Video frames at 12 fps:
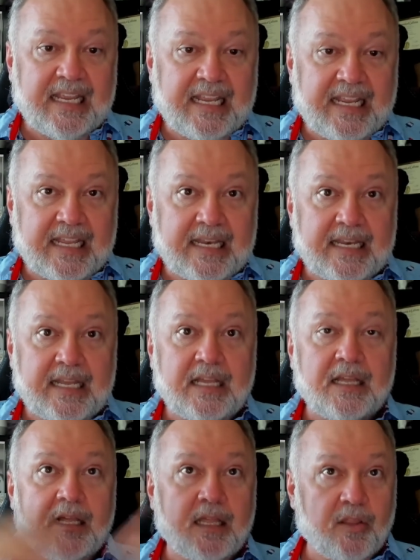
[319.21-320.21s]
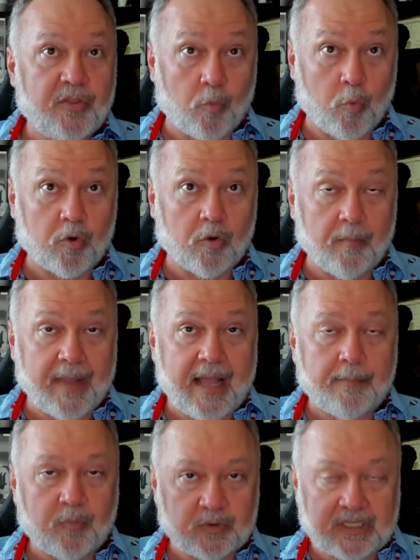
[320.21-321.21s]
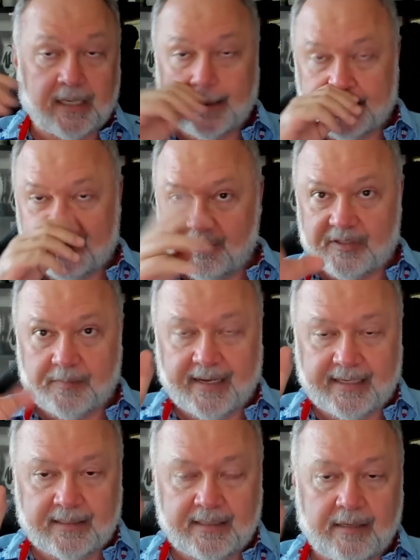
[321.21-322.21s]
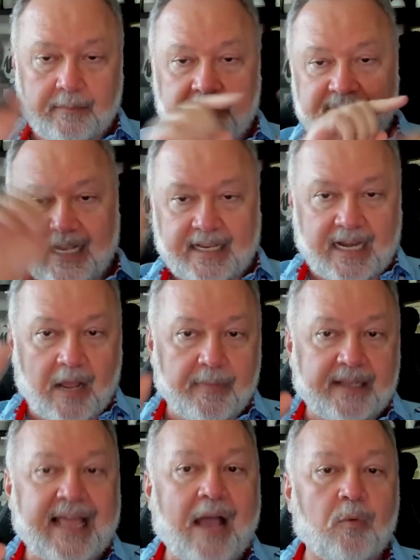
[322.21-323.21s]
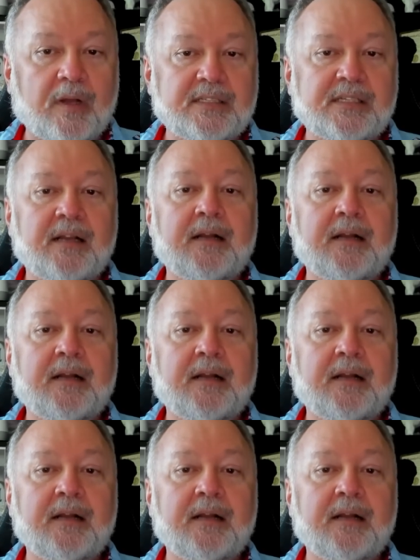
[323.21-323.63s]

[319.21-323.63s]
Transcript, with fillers: in the world map, which I'll get to explain in a second how big that was.